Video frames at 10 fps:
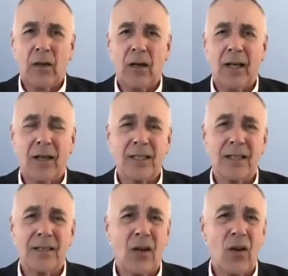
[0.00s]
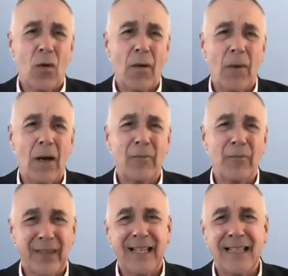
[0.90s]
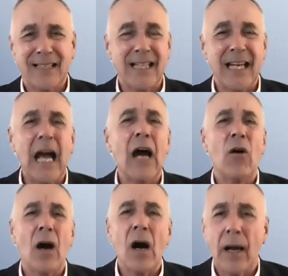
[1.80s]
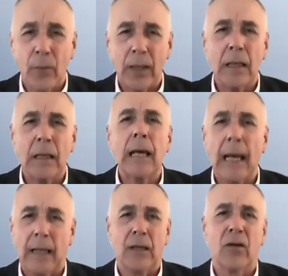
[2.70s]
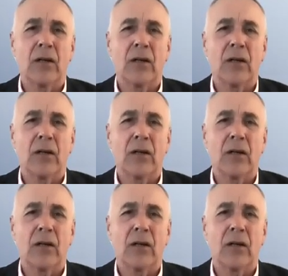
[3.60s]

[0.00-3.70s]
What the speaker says: And I said, you know what, Mum, let's see how high we can get your